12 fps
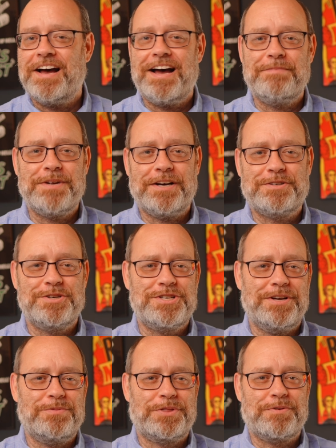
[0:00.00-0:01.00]
I'm Dr.
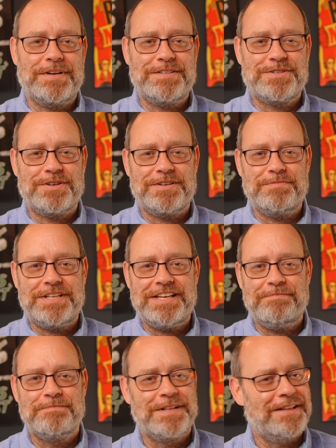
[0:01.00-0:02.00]
Judd with GreenCert
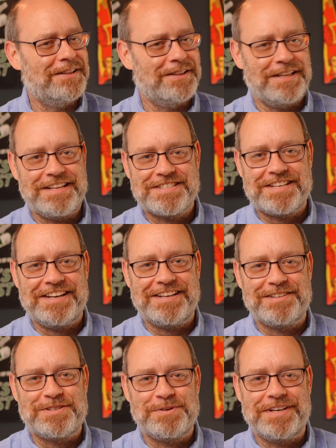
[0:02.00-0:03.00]
MD. Let's get
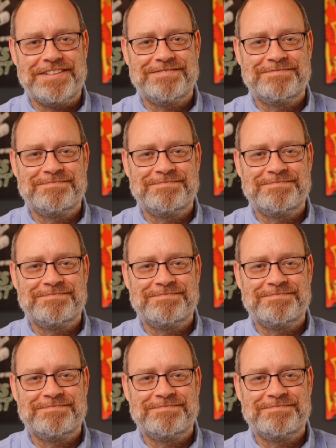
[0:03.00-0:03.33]
into it.